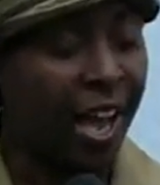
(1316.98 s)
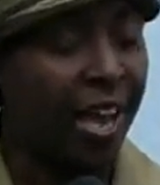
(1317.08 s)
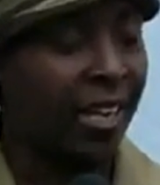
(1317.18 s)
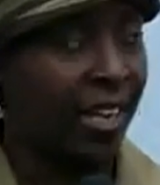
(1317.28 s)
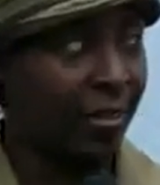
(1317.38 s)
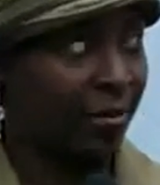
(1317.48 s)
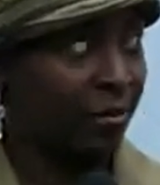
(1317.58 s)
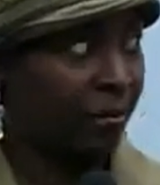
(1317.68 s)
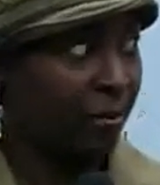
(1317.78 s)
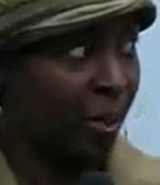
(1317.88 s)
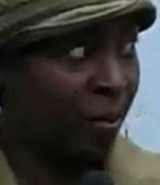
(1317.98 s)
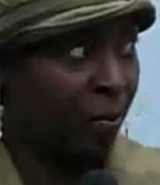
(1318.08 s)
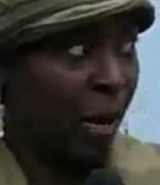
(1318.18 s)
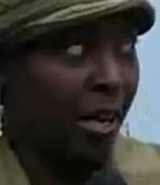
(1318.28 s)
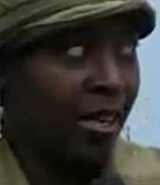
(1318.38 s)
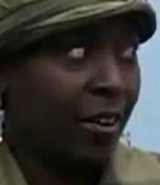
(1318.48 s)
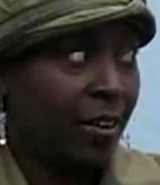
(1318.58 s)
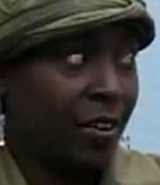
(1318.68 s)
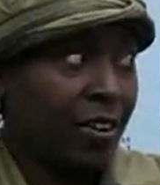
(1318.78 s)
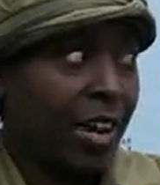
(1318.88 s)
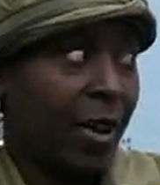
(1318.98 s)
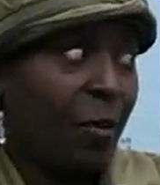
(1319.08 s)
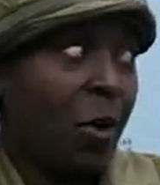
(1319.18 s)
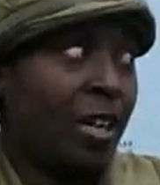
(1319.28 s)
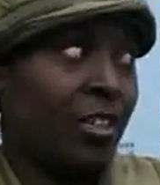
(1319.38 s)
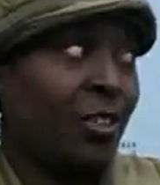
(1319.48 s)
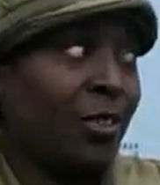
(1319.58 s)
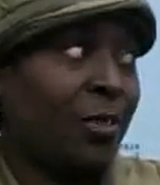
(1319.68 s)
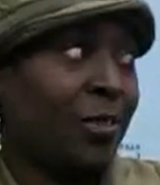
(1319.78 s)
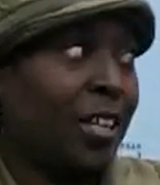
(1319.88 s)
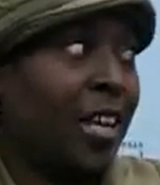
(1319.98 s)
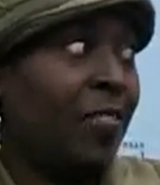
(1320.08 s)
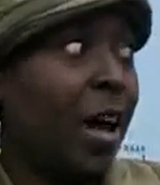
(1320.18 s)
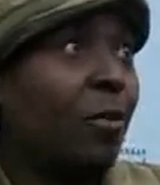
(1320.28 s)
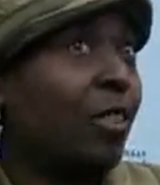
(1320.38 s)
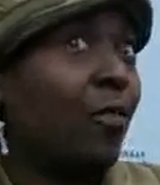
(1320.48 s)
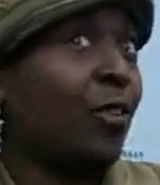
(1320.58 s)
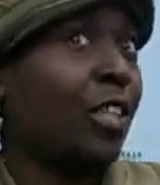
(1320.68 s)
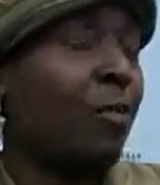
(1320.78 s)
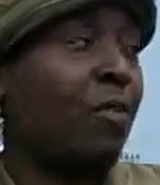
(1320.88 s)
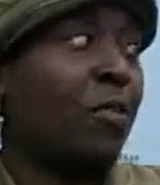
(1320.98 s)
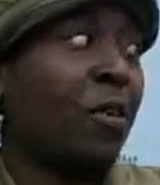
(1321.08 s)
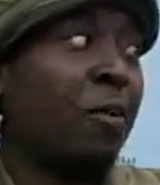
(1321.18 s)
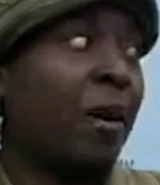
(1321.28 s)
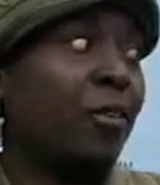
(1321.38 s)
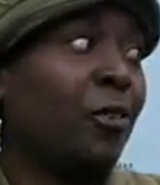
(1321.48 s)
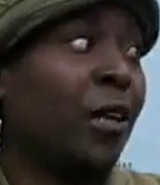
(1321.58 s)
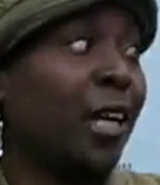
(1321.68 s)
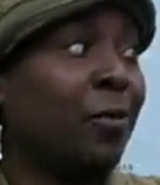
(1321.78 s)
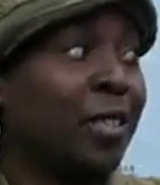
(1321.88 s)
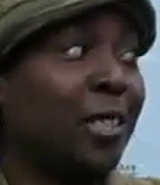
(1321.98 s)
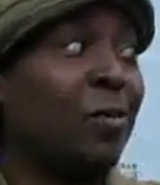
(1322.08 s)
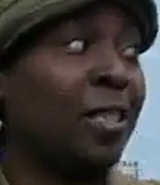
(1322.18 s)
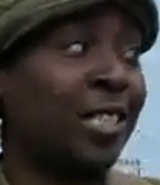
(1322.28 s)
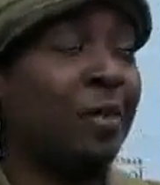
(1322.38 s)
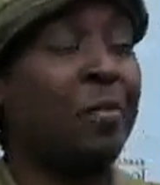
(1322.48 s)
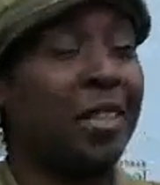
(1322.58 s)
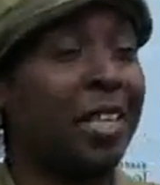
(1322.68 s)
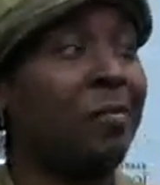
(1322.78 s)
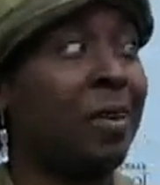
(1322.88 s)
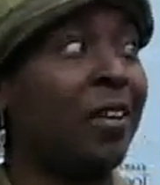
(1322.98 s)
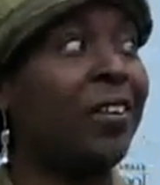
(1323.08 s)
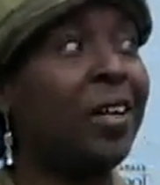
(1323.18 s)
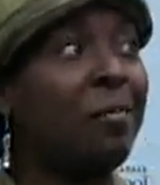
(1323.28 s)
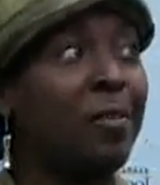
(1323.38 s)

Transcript: I can embody her. I want to. And that was the first time I ever thought about doing it, when someone sent me the email.